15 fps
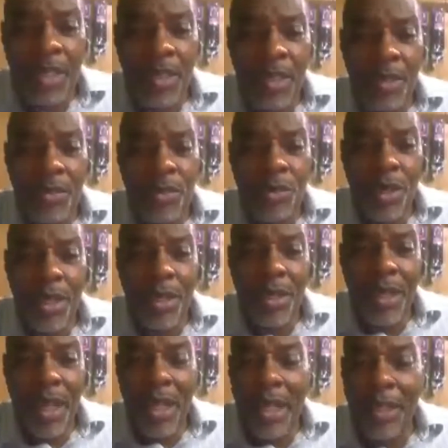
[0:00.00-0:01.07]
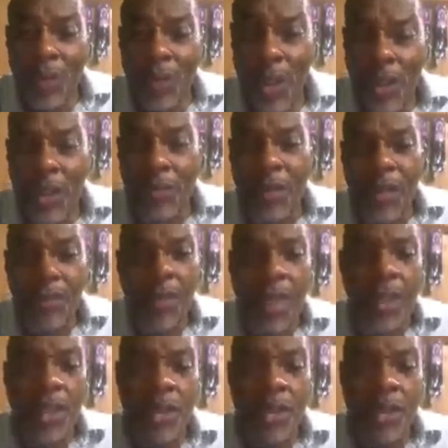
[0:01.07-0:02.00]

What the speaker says: that gets to you that triggers. If it